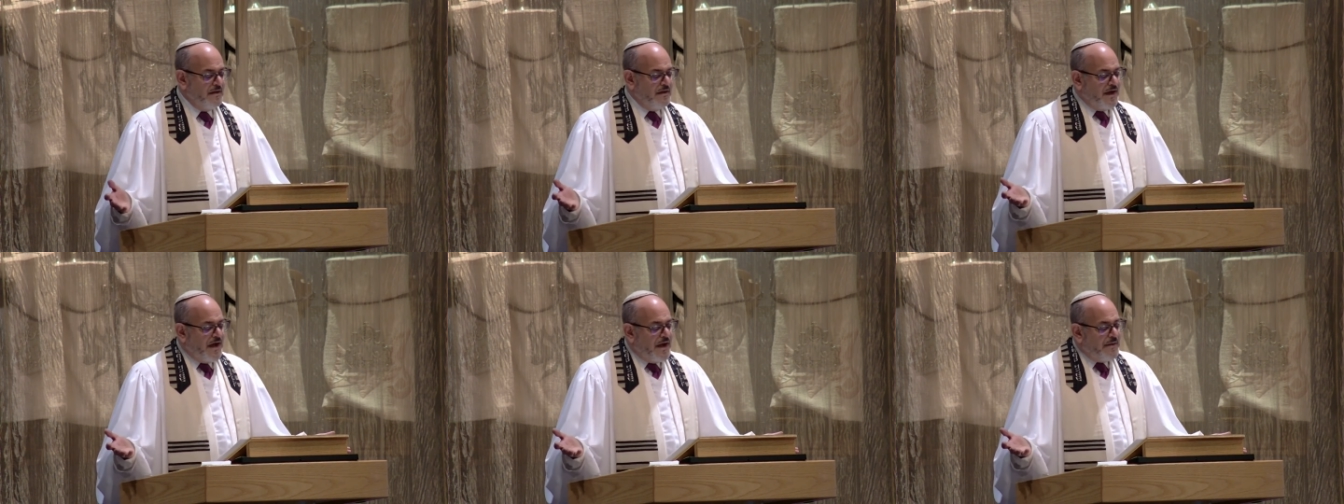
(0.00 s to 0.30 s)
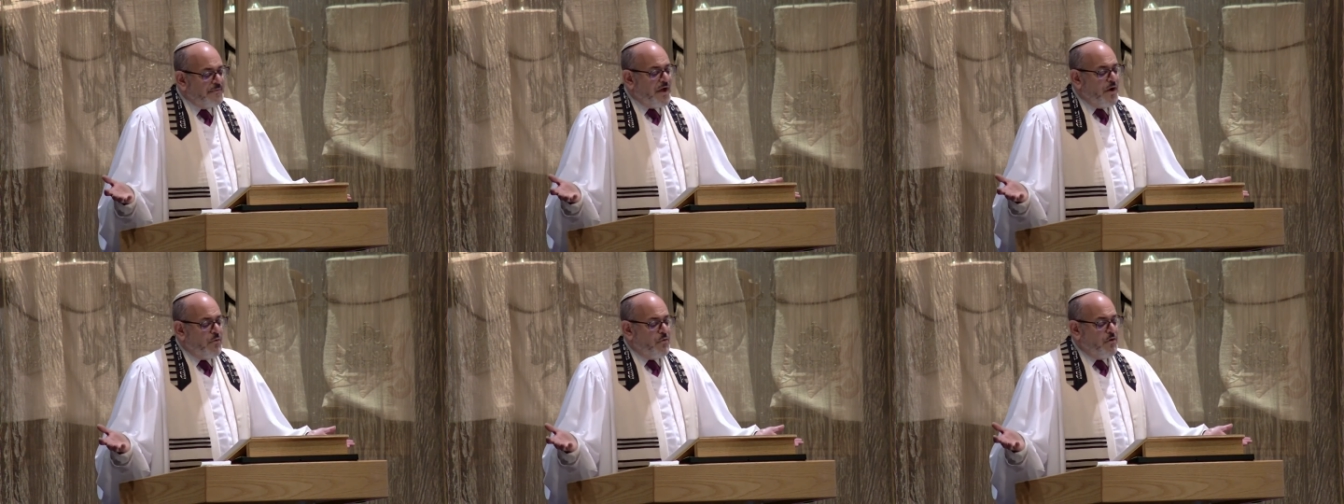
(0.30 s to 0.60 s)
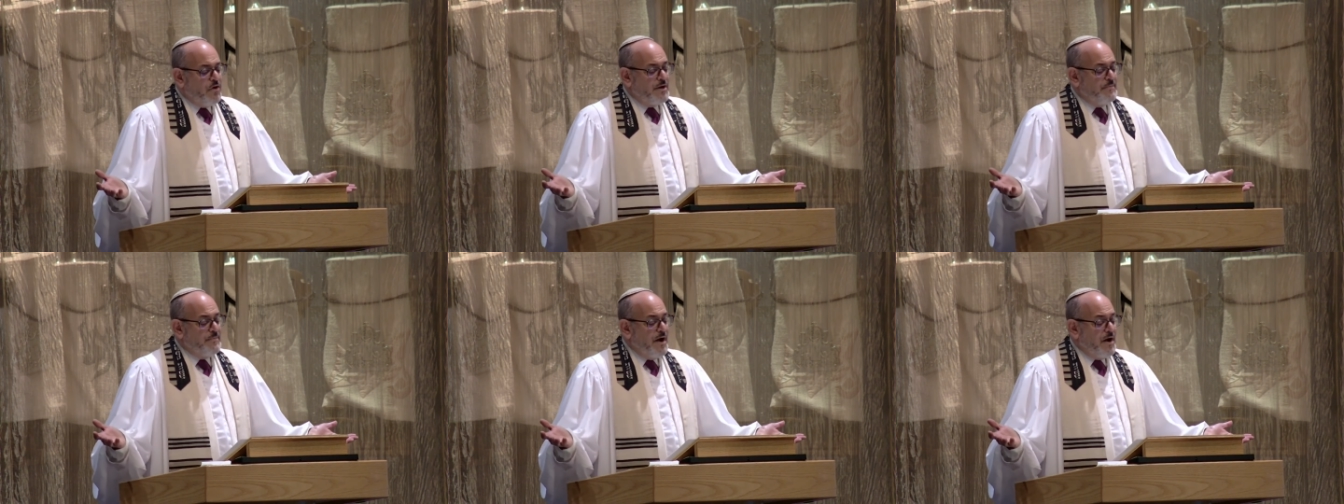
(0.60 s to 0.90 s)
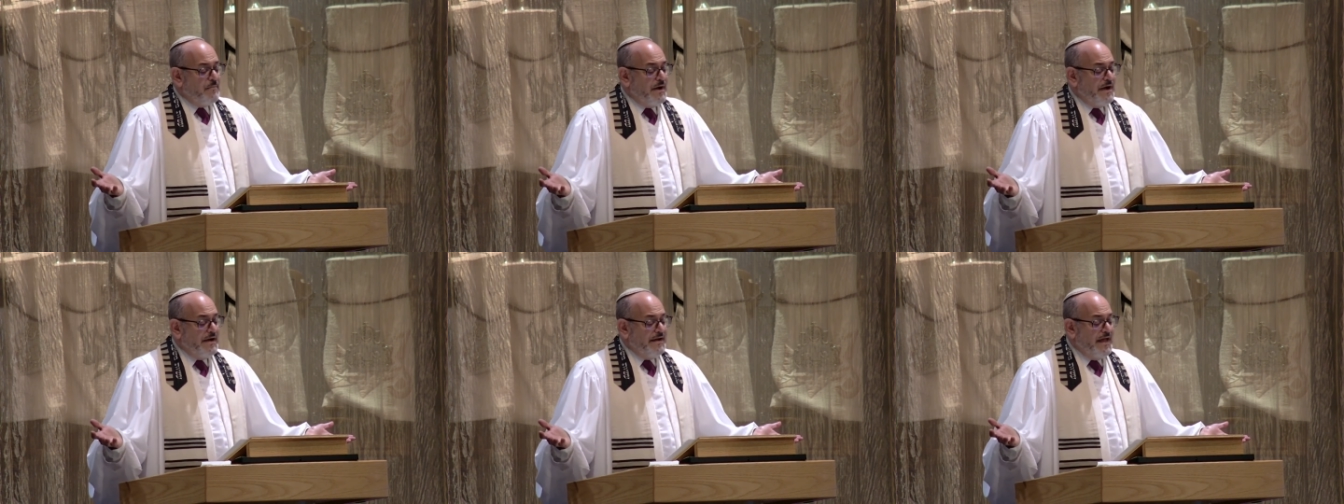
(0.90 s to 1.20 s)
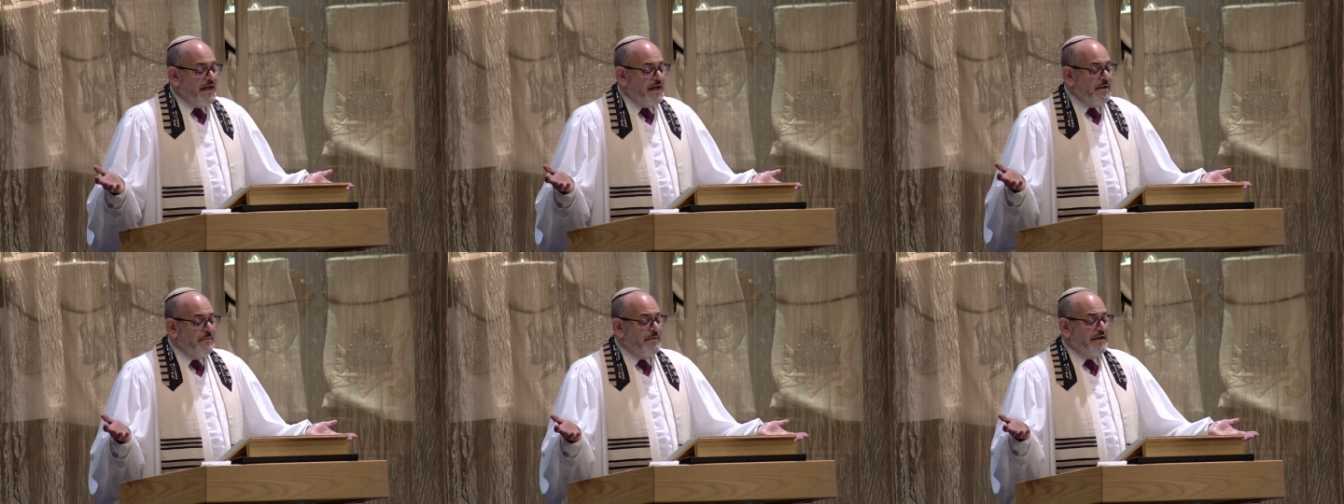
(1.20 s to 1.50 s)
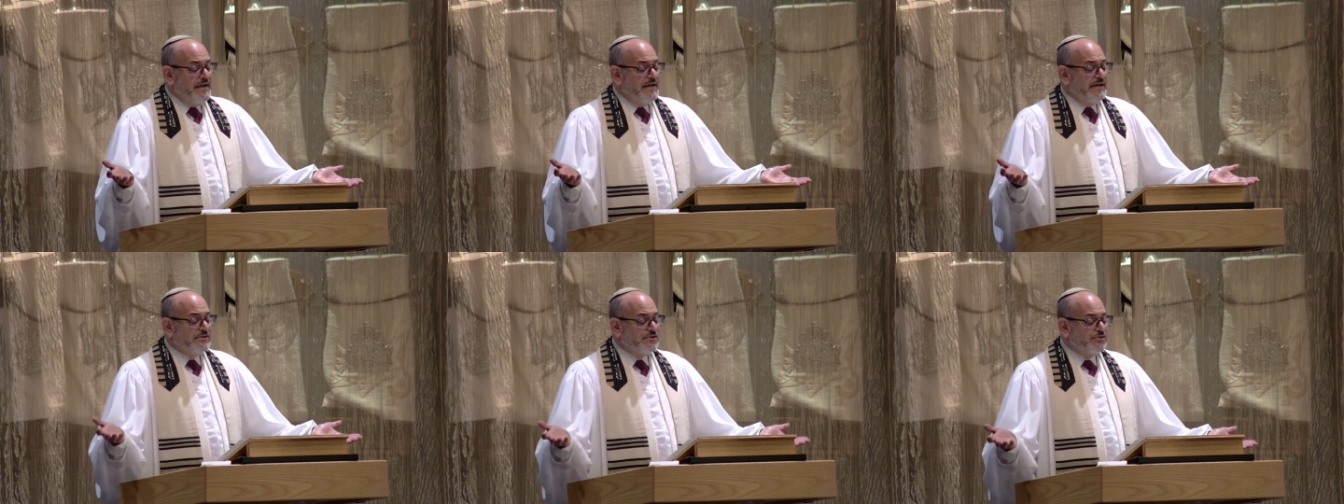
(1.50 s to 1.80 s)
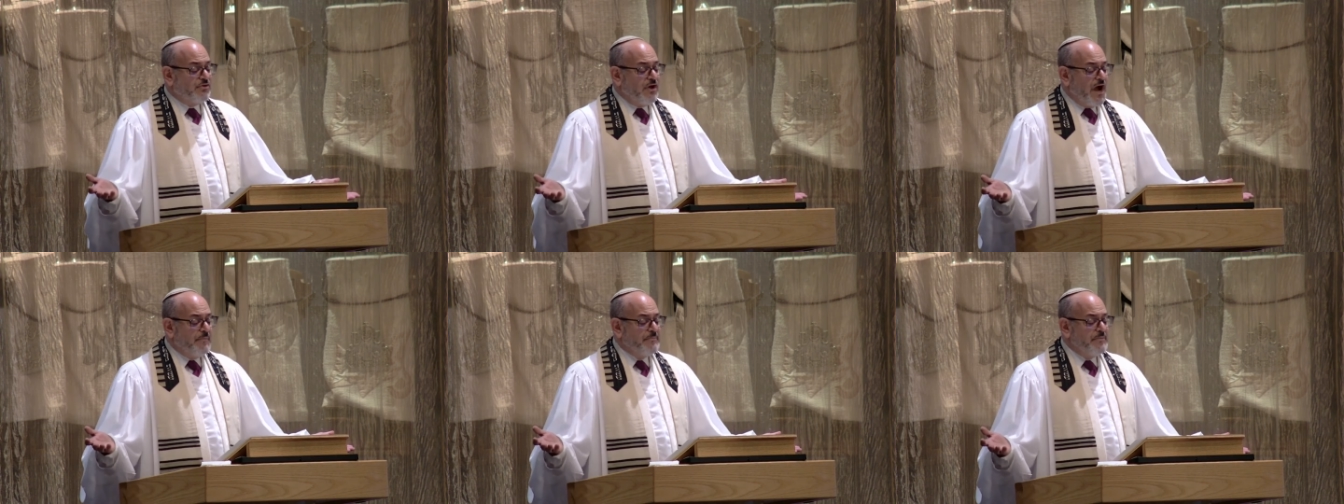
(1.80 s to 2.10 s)
I'm not worried about my name being
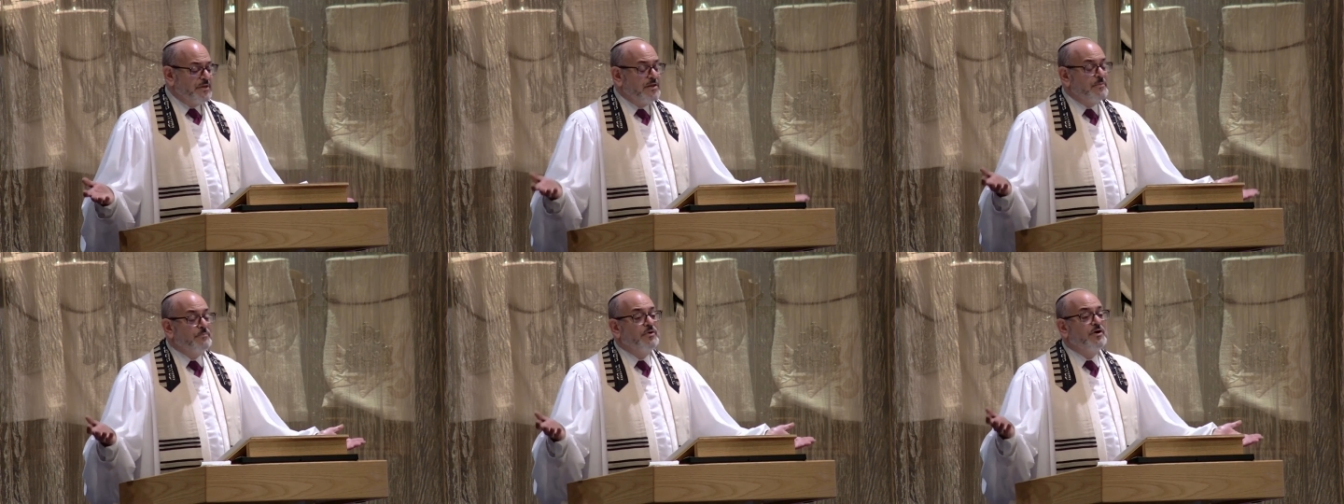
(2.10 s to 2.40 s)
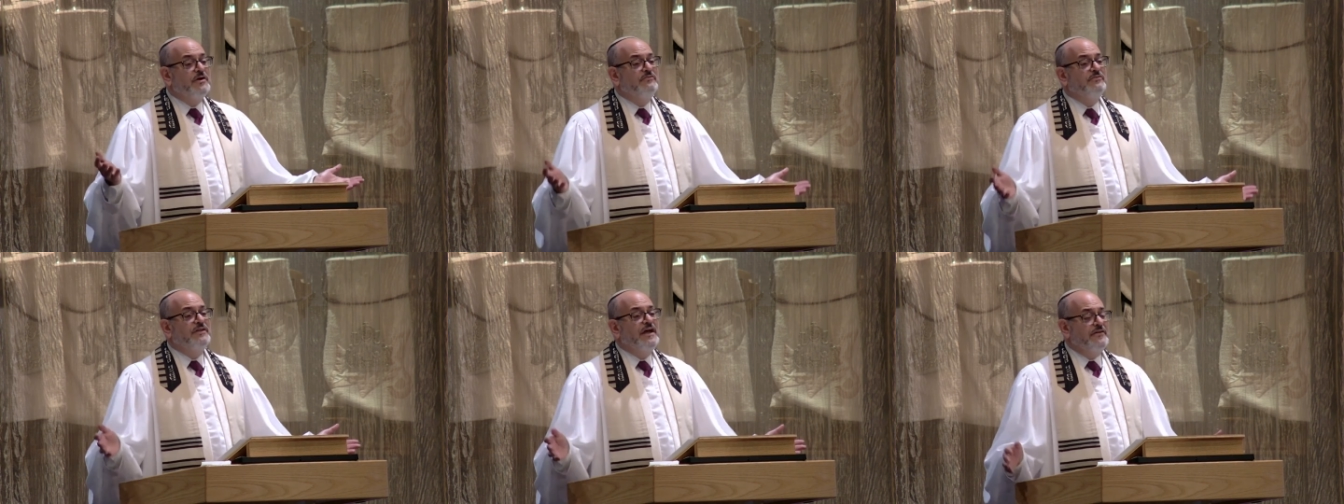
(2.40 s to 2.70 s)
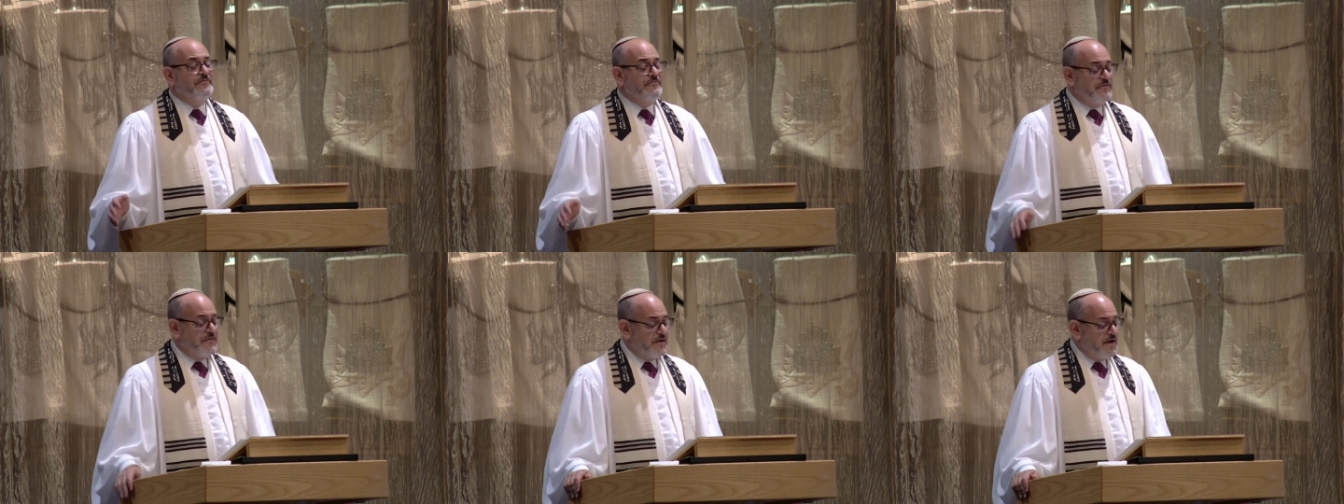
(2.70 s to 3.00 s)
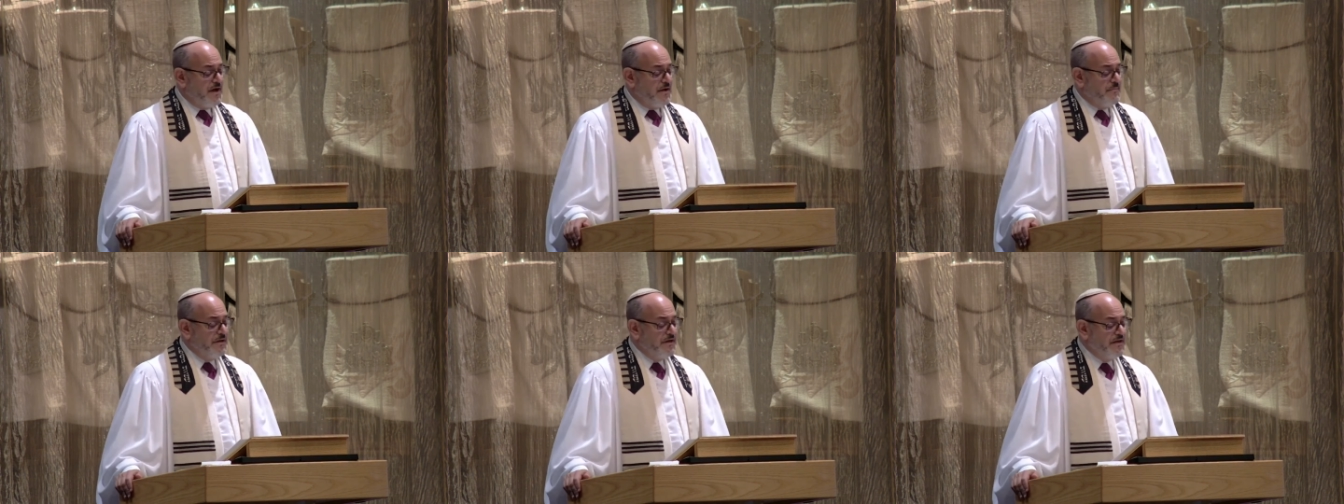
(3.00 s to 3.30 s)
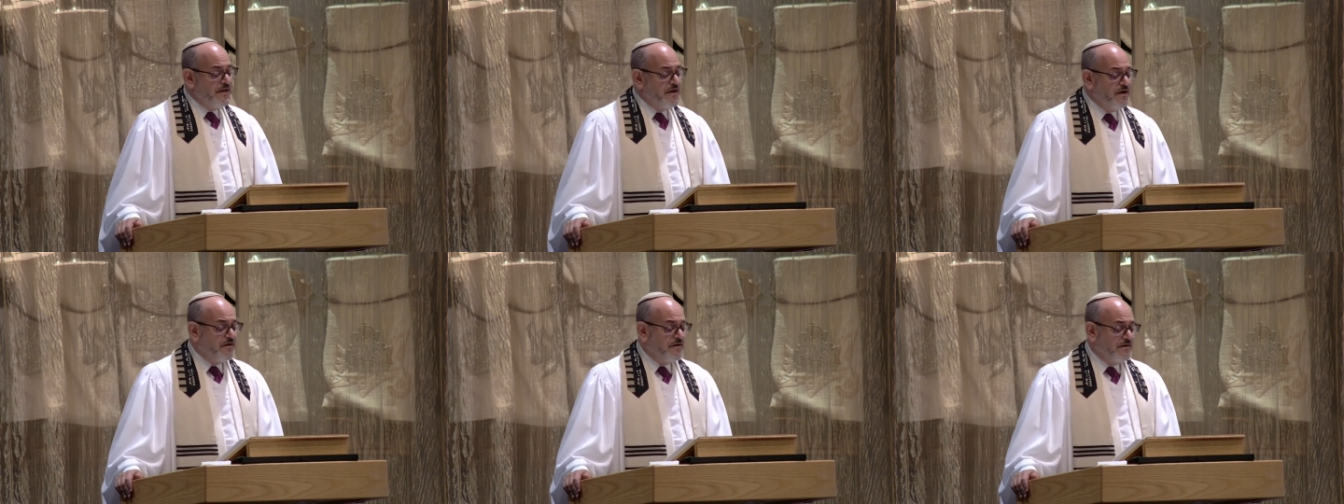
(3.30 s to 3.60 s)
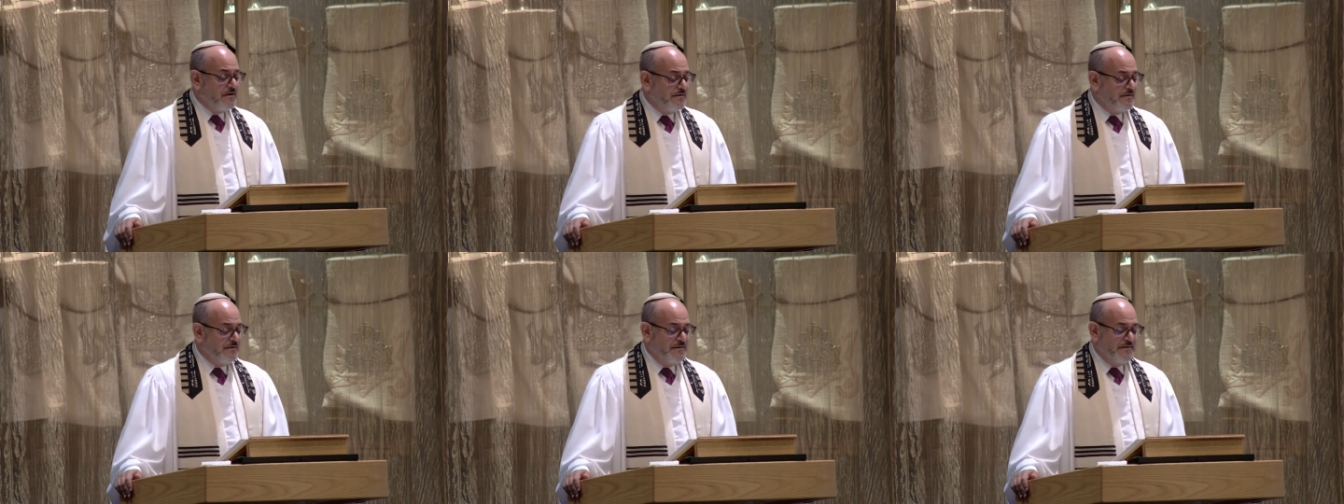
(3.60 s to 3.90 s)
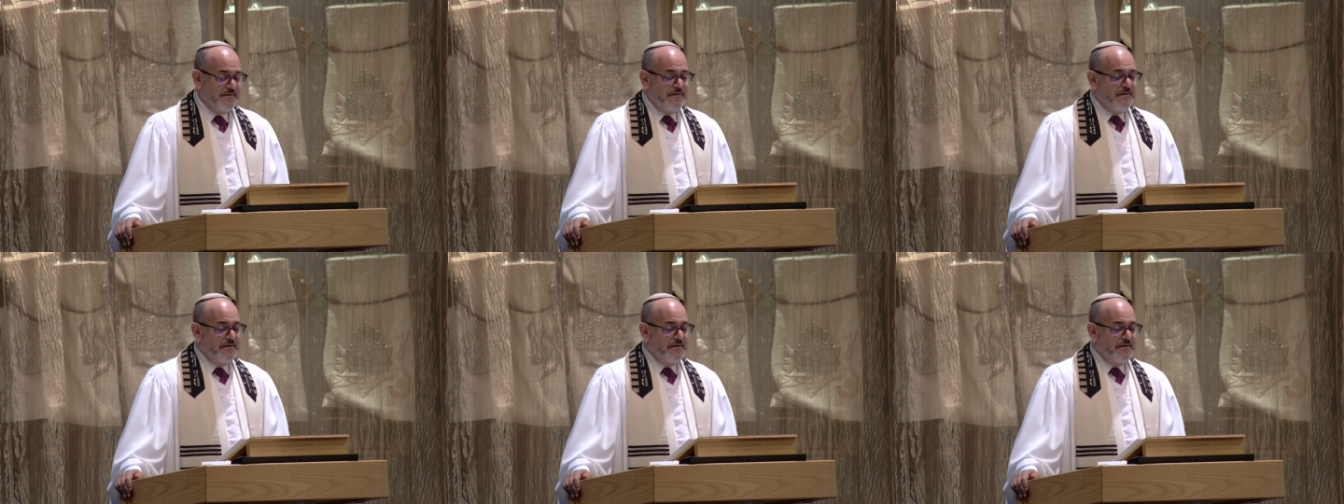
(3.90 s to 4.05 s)
inscribed in the book of life for the coming year.